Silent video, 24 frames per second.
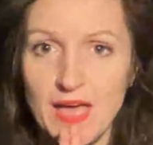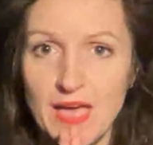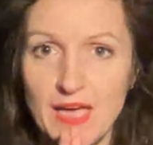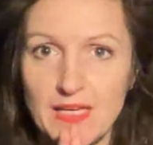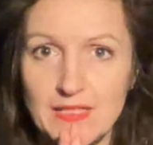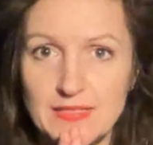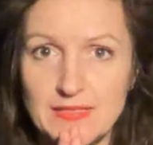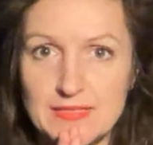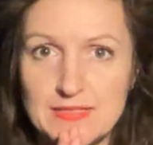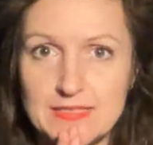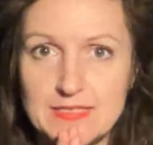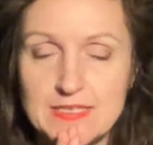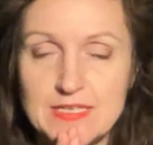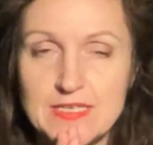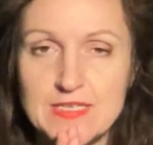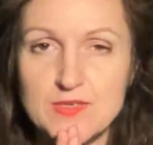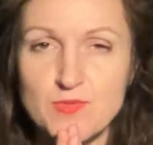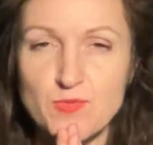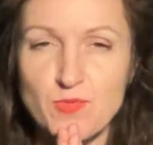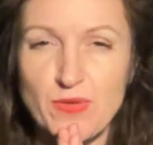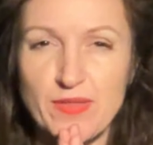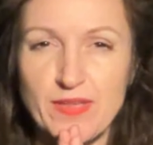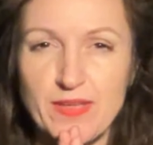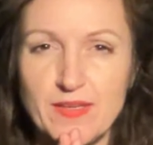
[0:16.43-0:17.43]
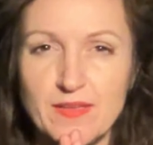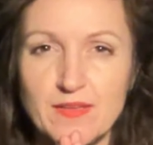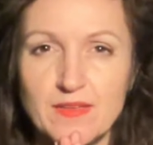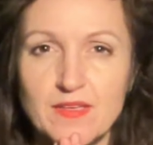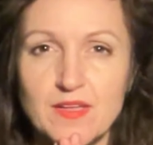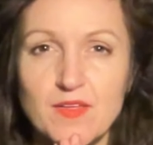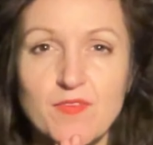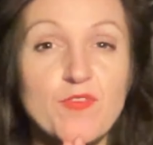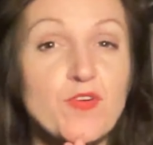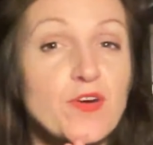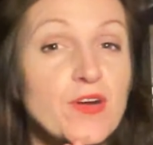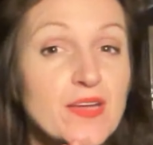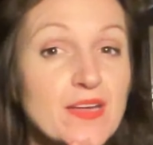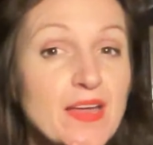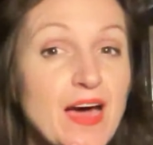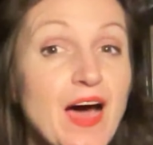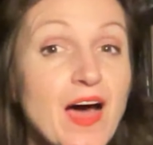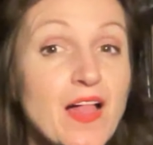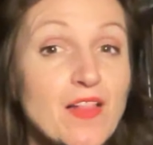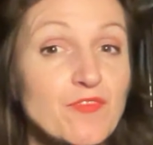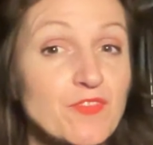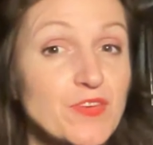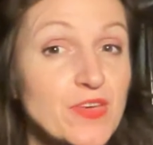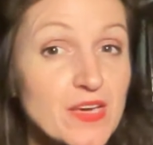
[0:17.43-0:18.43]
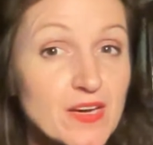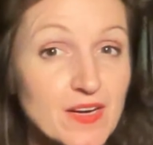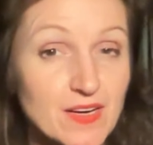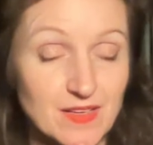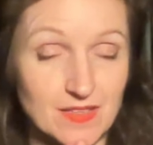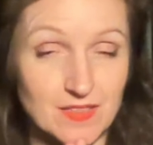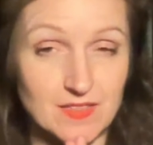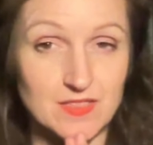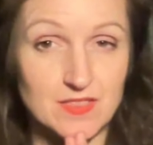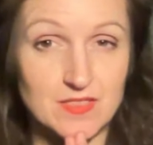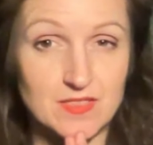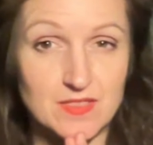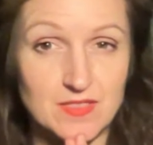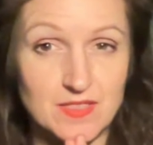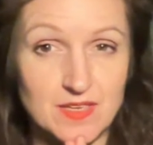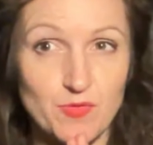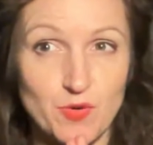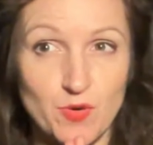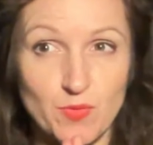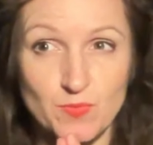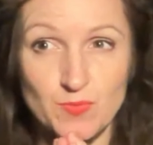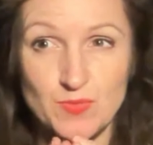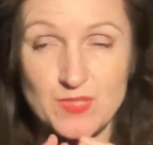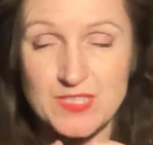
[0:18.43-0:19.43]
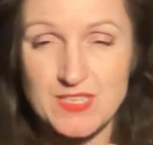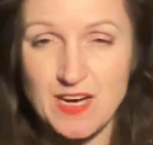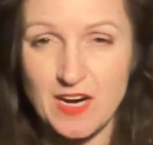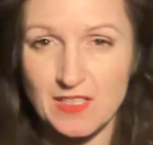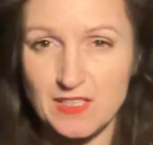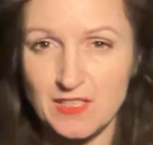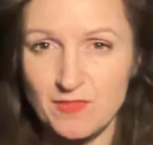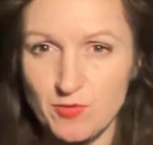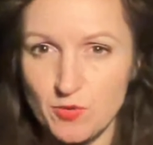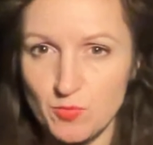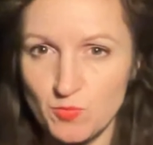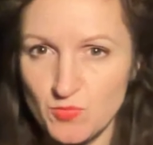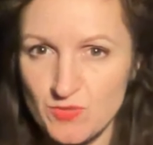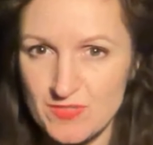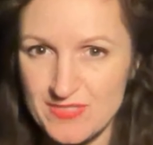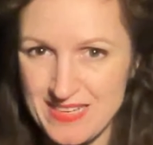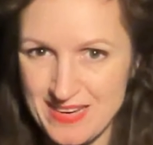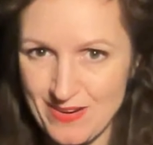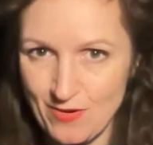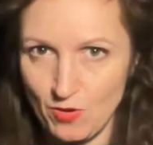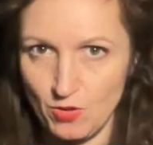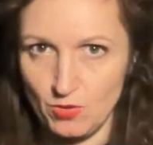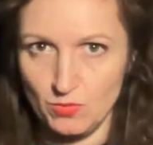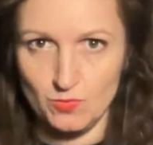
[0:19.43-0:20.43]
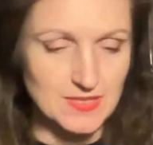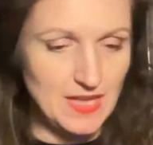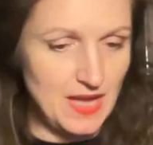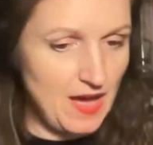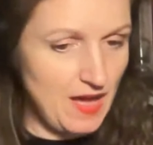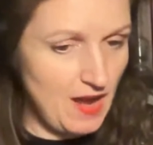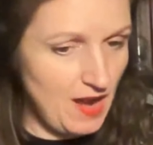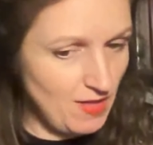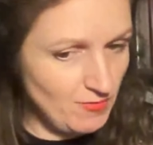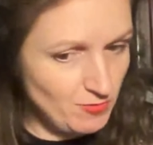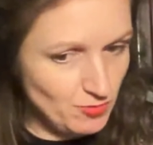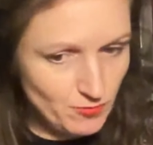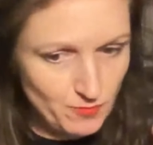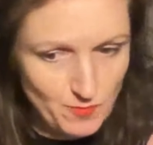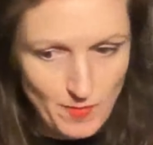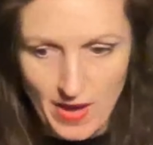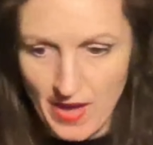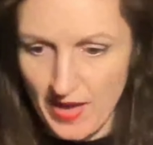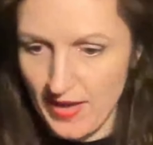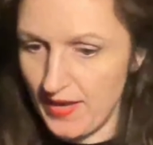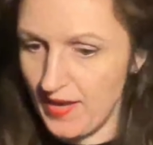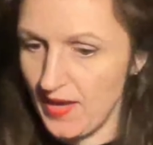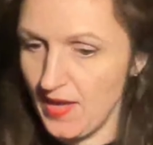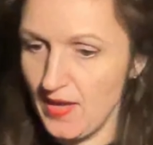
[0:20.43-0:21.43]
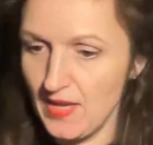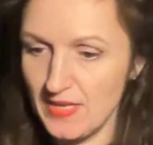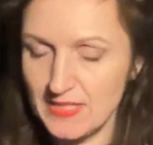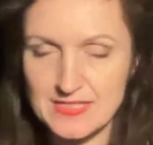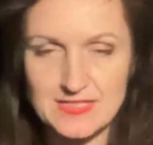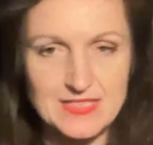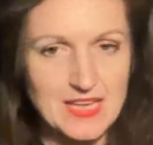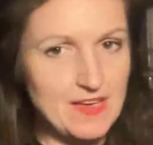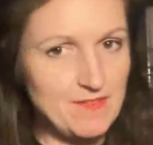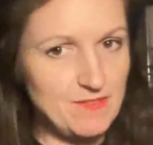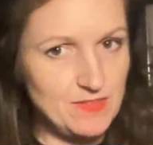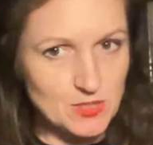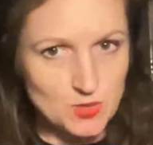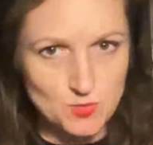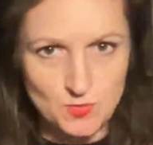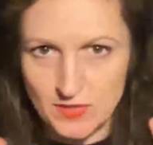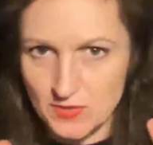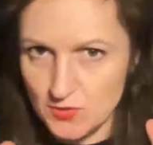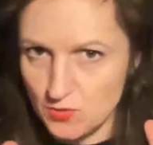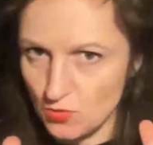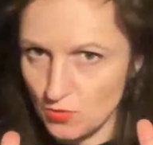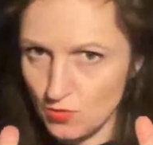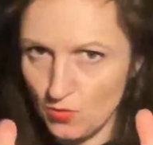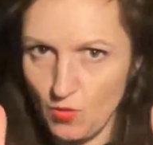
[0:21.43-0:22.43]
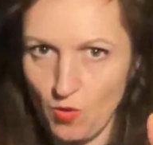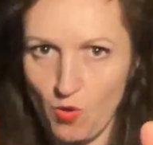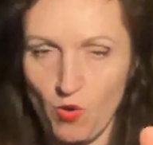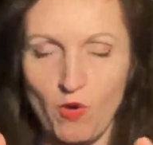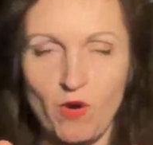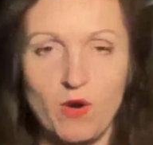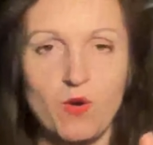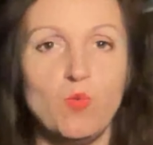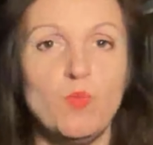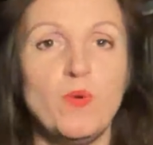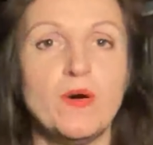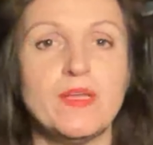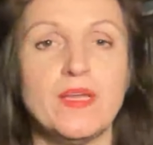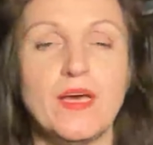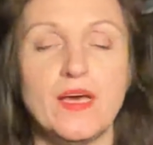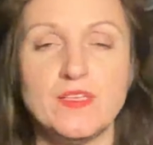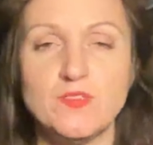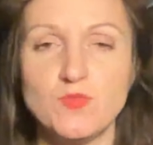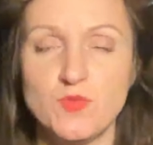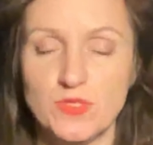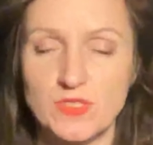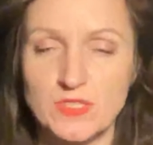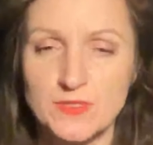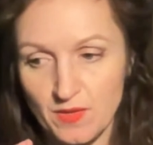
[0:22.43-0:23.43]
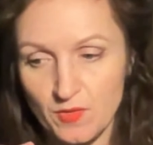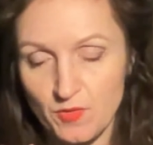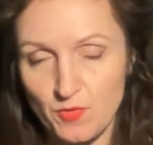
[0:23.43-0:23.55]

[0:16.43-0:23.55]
And uh, within three and a half years, from starting from zero, half of my savings went to Core 100.